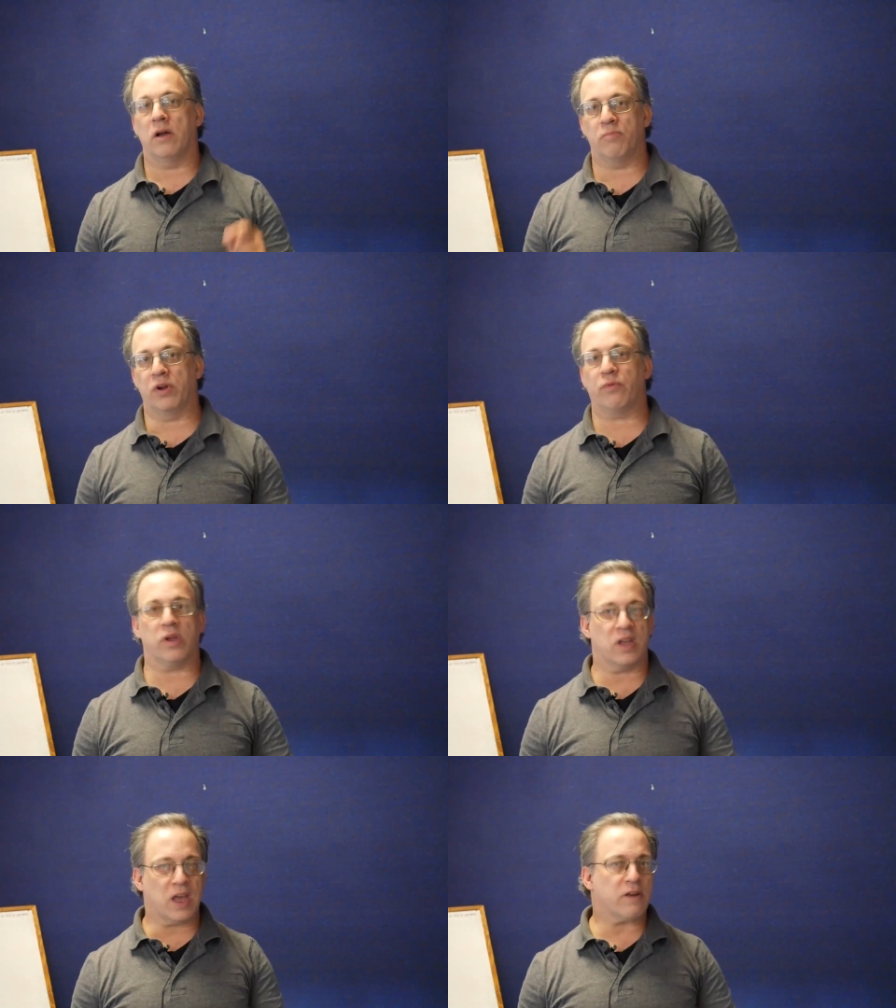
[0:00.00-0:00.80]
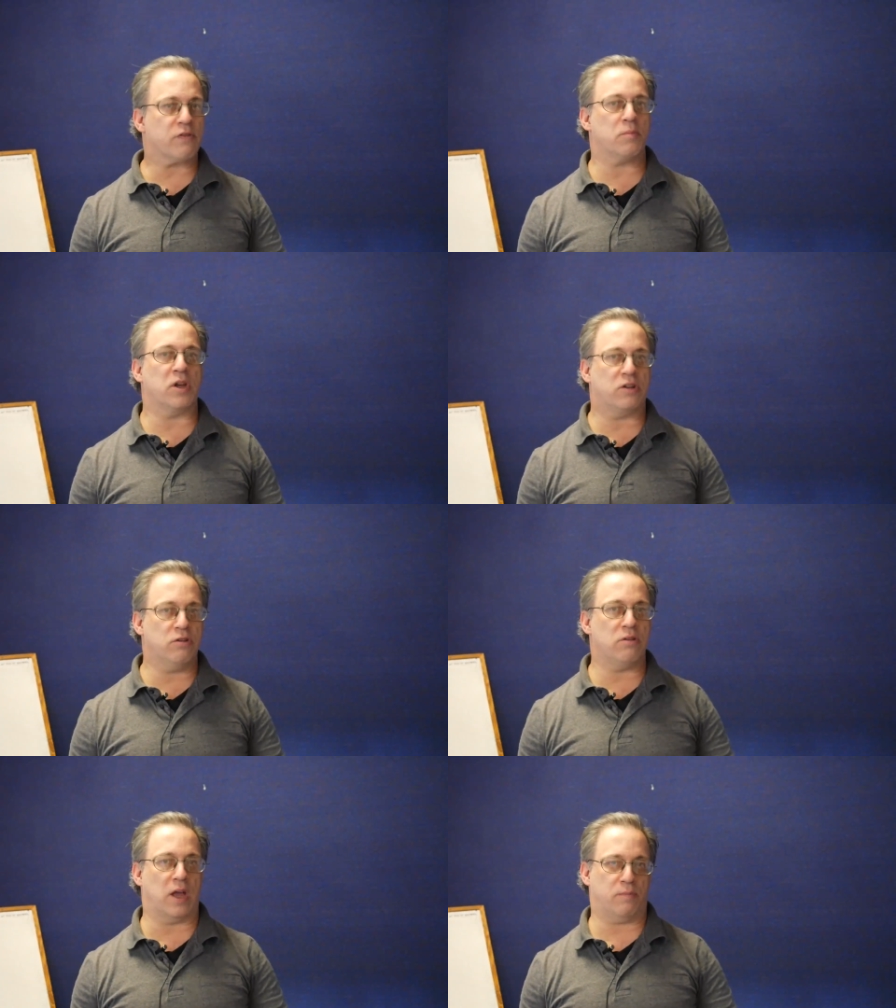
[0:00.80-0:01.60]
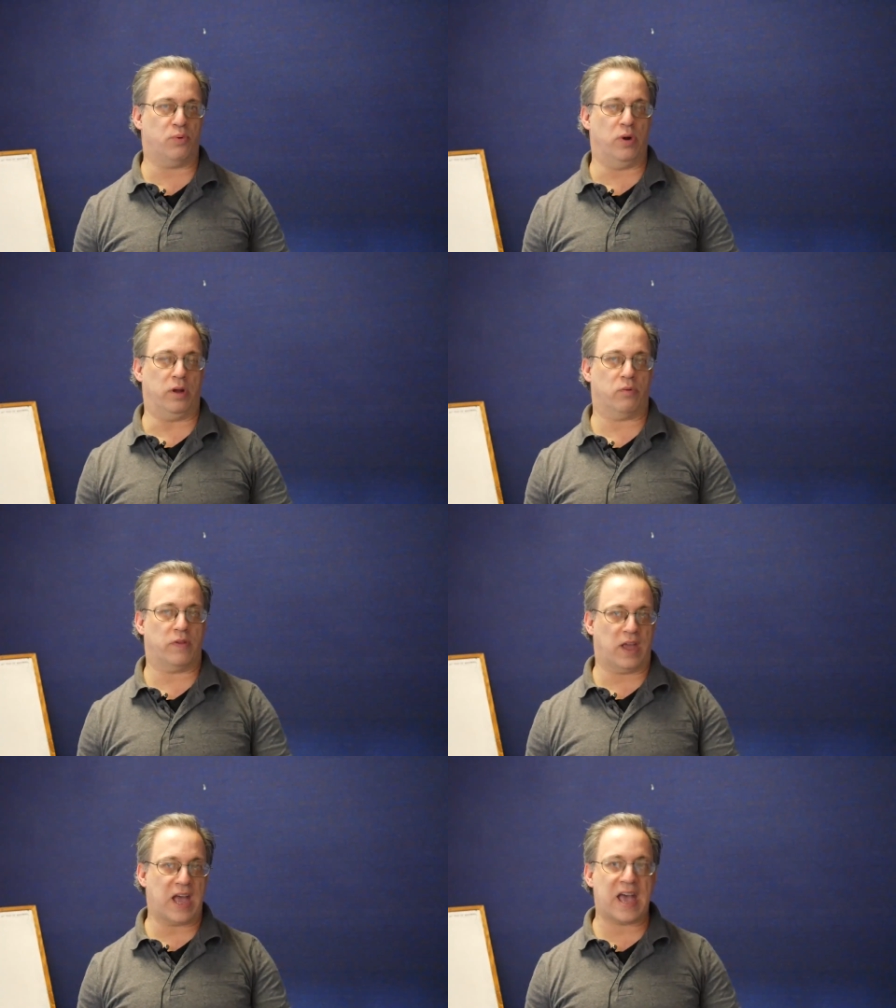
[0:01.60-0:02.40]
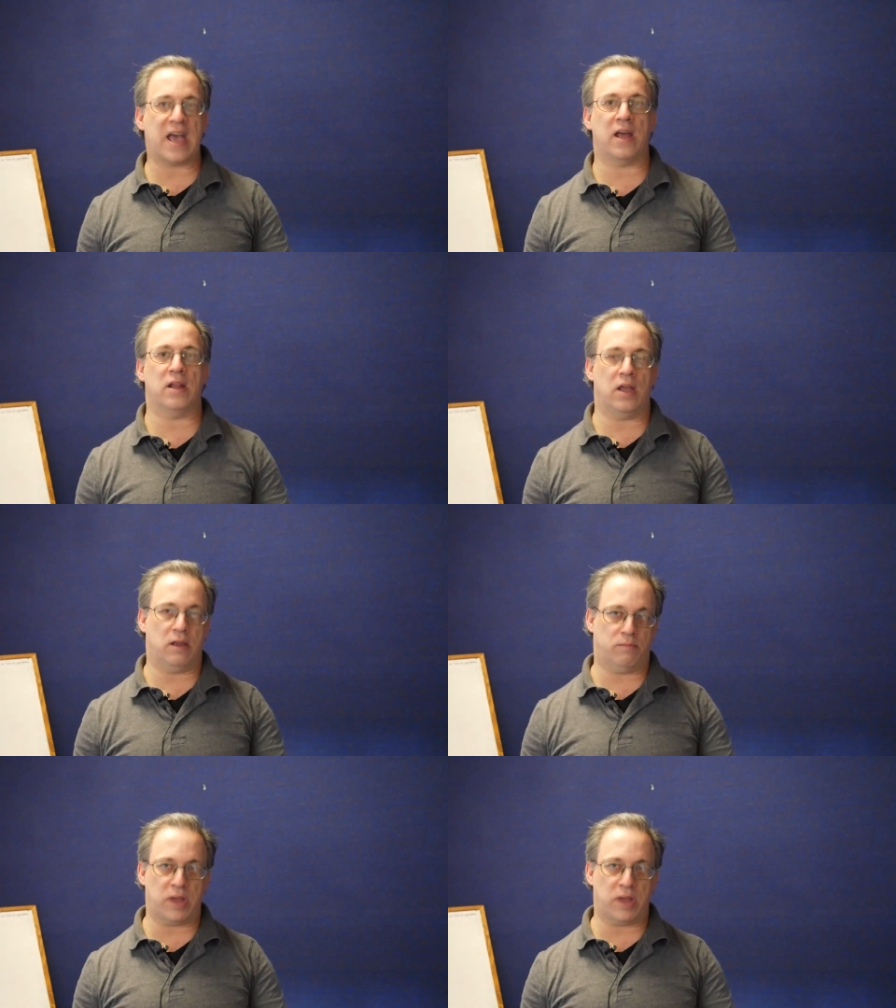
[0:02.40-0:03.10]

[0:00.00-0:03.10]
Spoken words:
But if we could get everybody to that point where they had a